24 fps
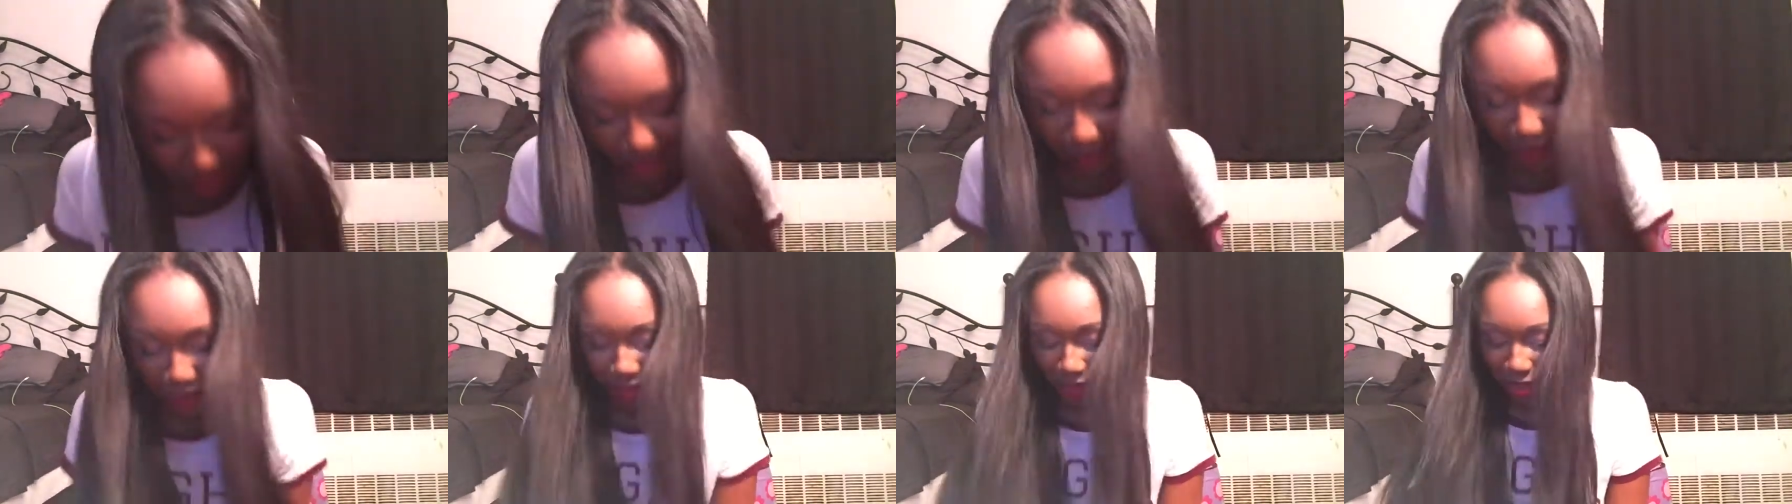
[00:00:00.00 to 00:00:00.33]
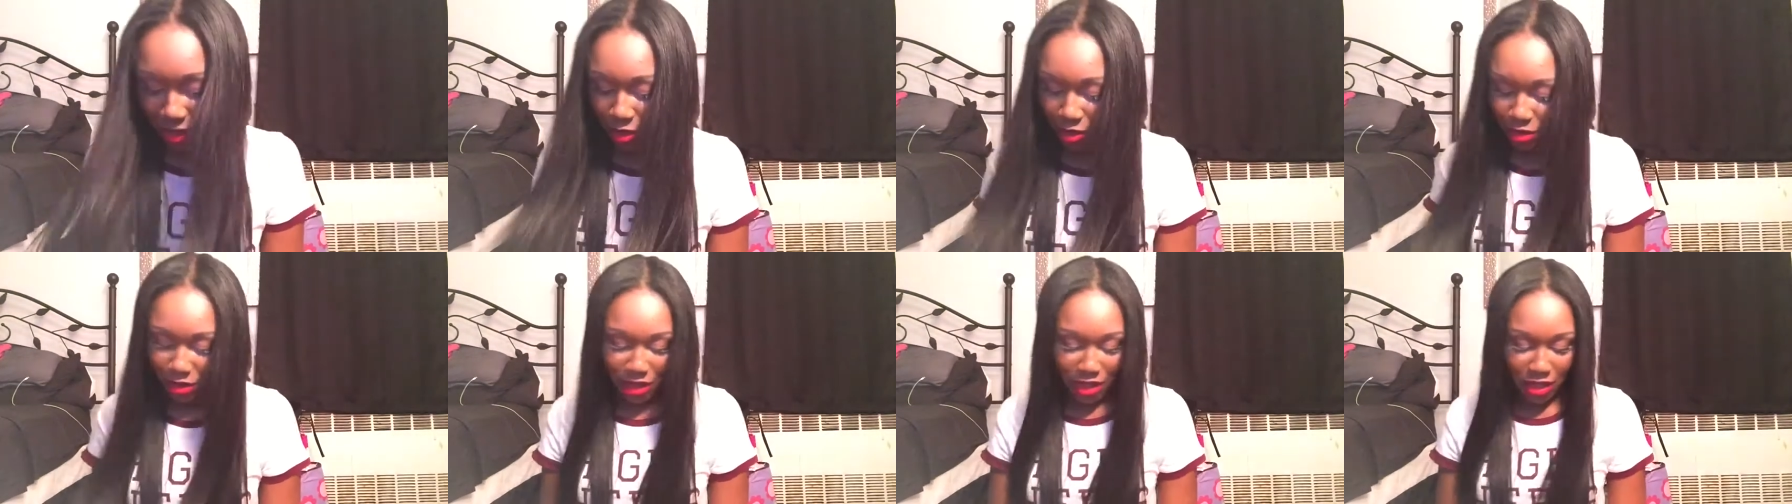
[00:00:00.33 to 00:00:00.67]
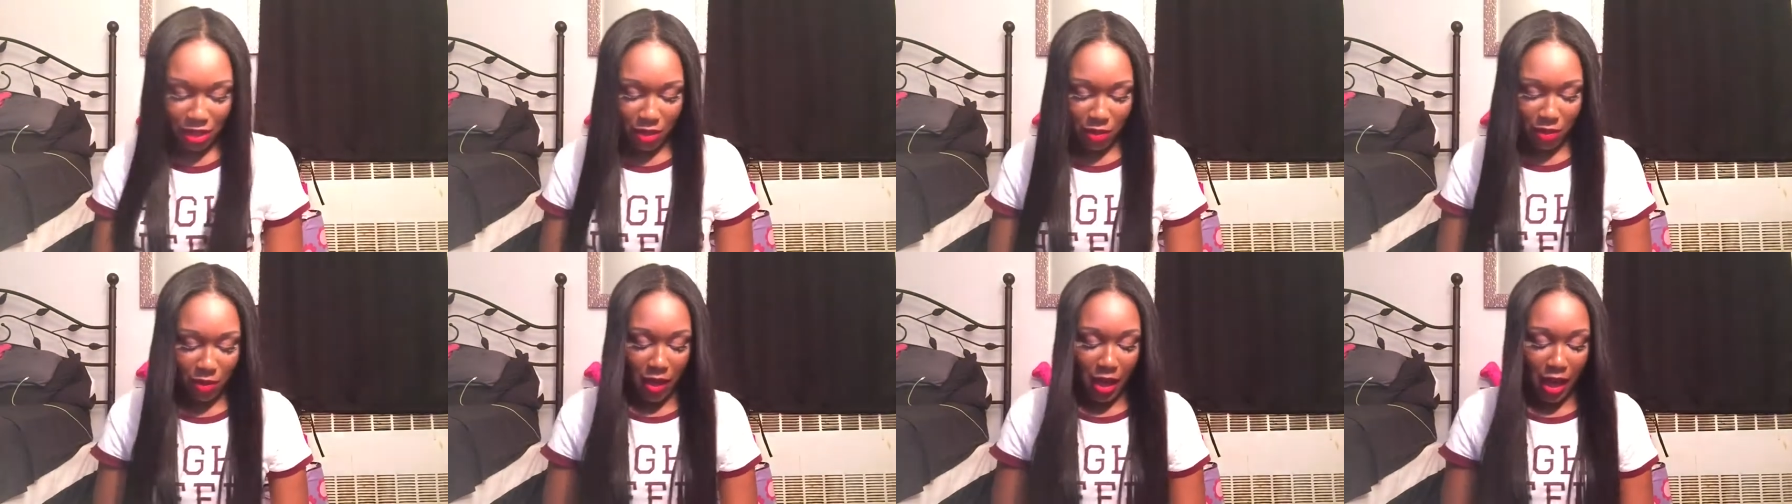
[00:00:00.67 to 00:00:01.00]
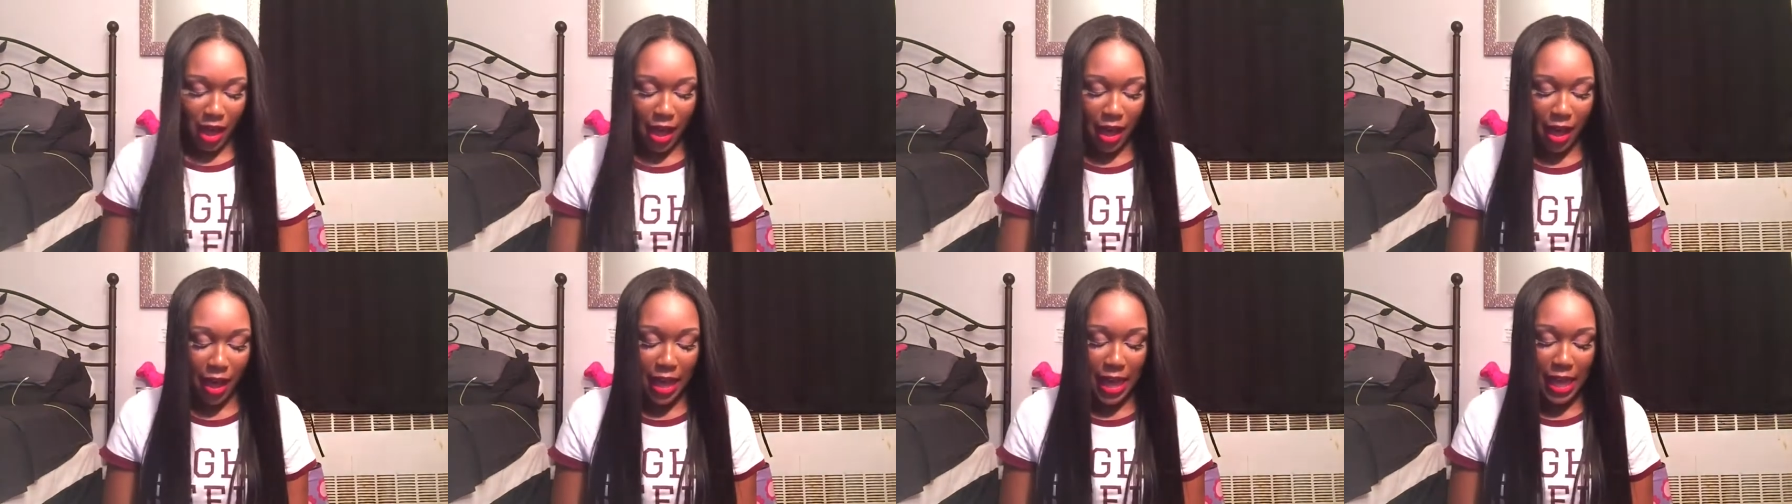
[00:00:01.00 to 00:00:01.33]
so cute
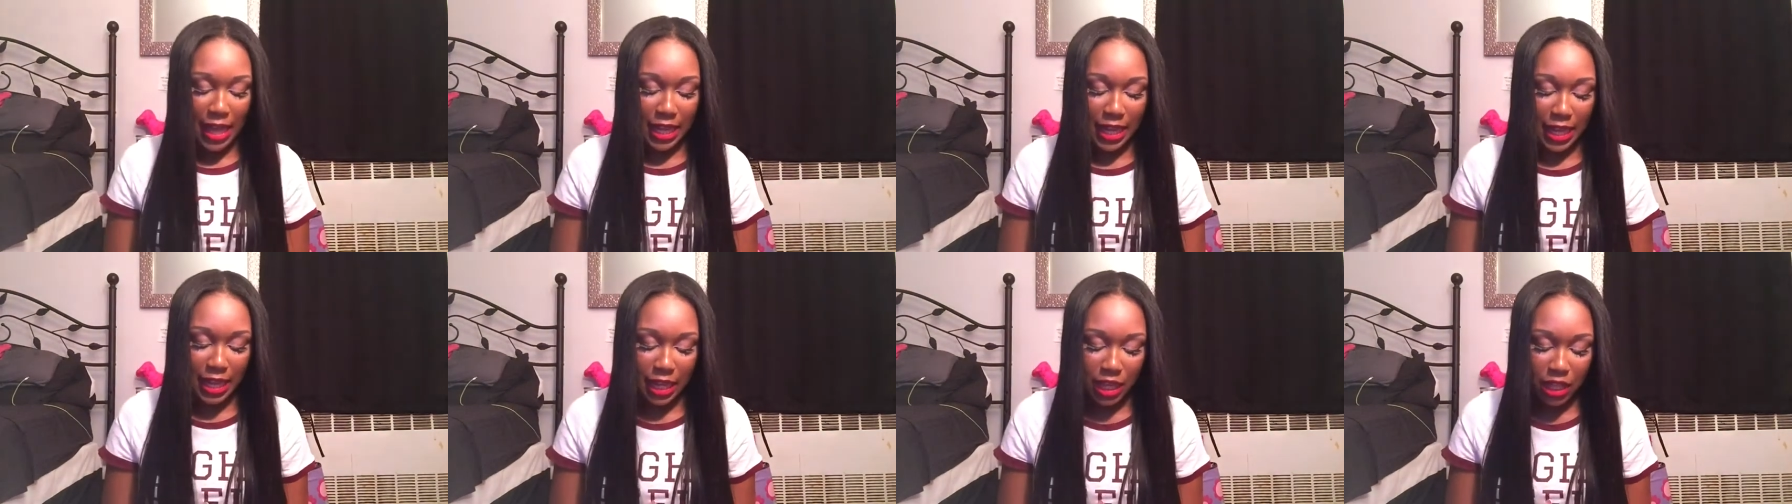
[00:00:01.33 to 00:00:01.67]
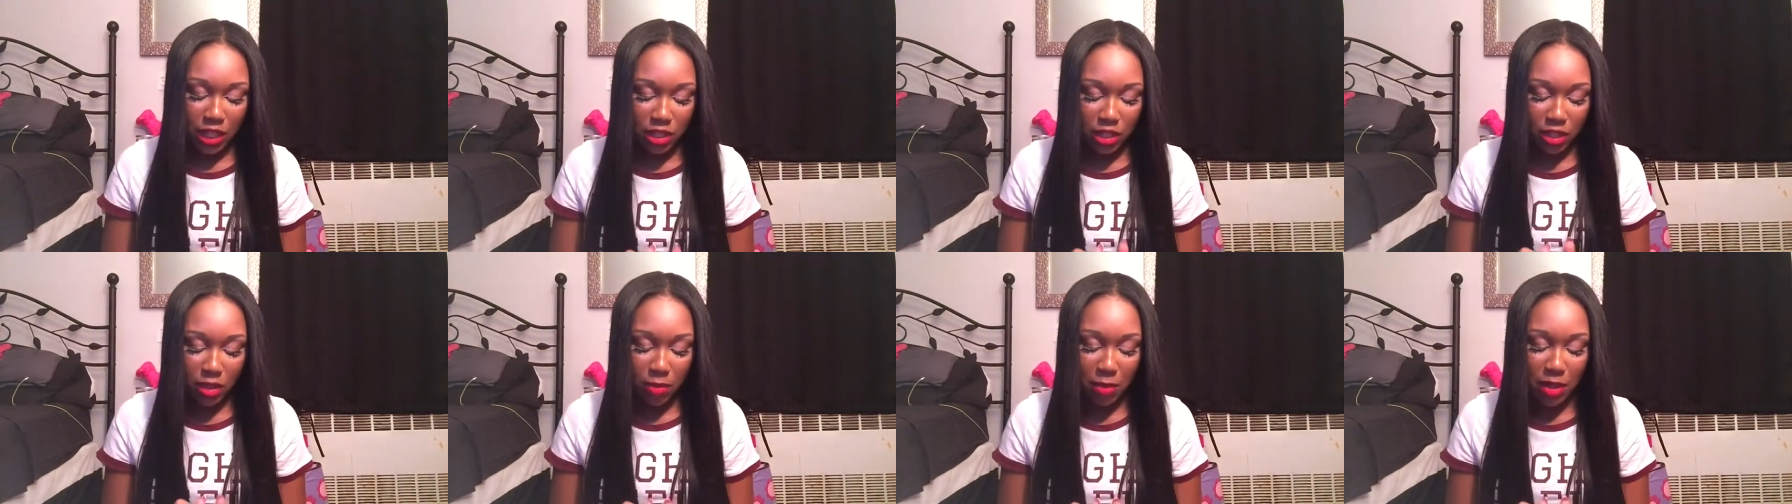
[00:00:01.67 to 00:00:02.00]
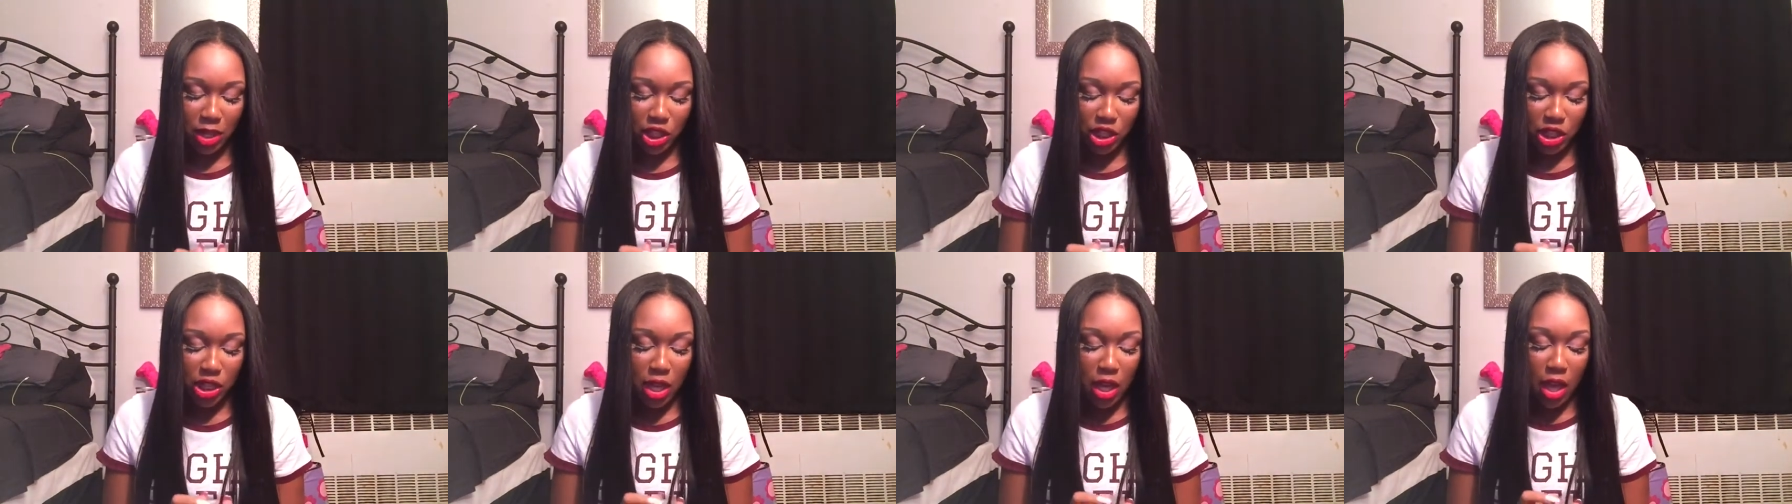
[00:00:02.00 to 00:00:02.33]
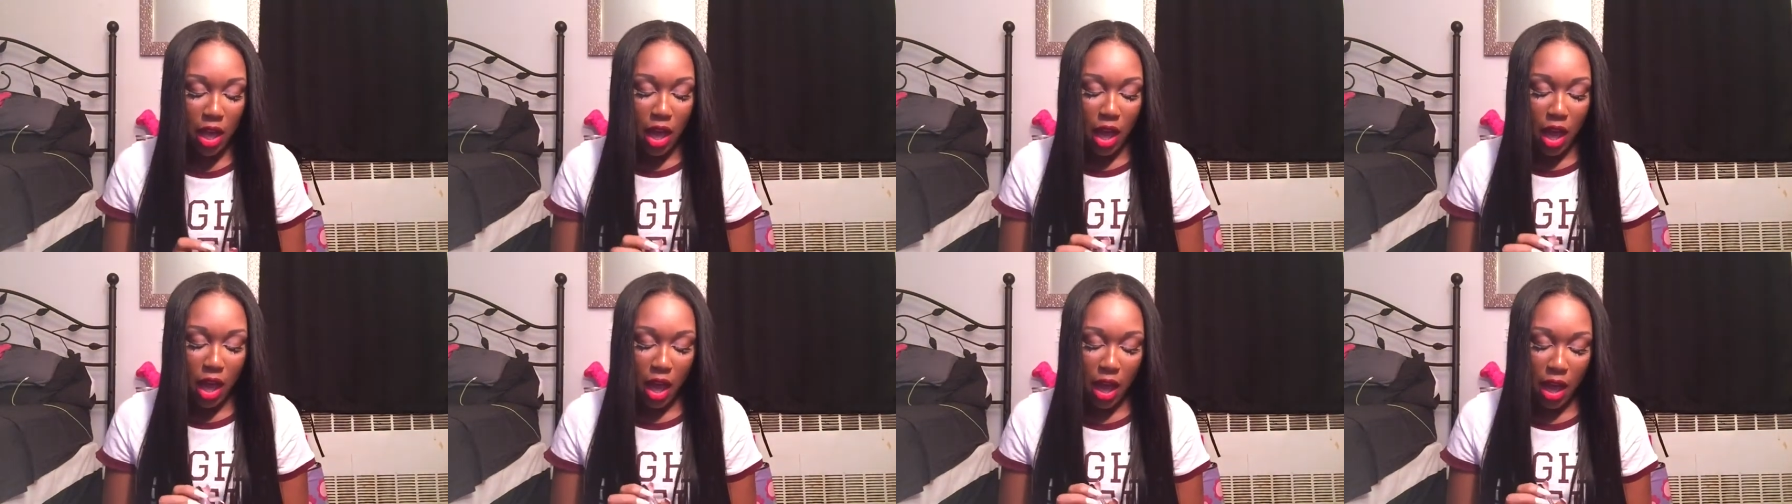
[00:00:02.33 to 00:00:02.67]
I like it so much
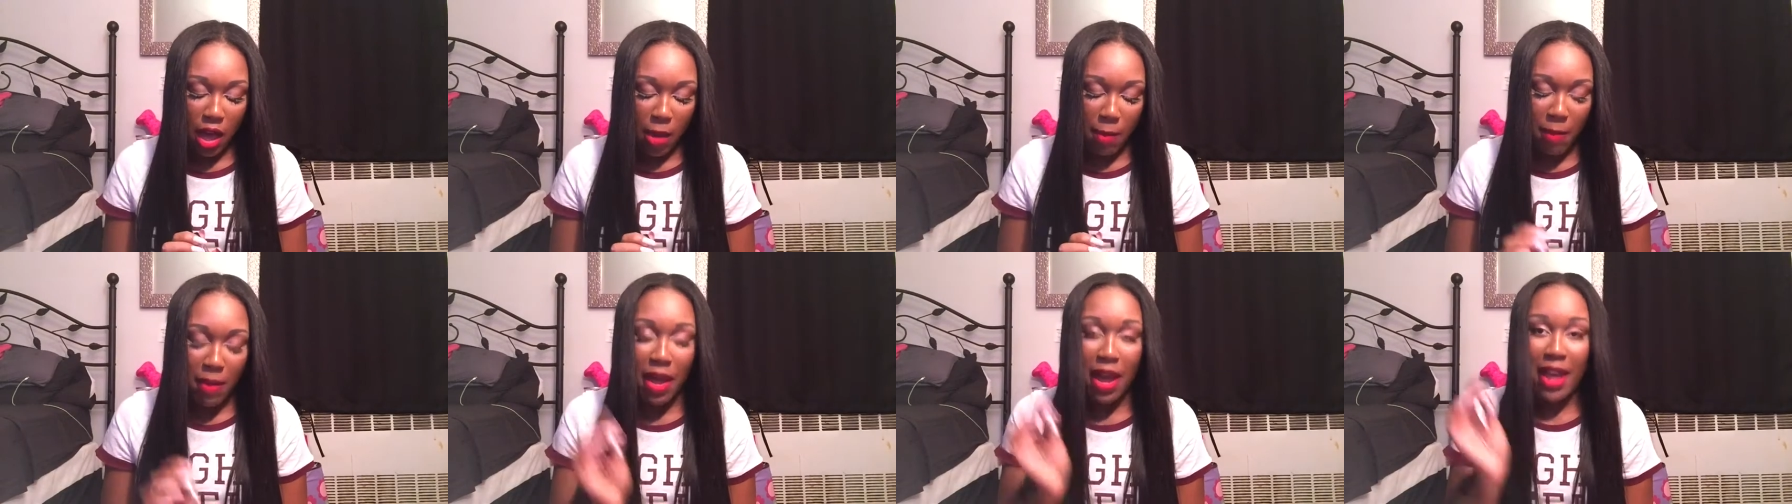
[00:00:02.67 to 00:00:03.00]
um,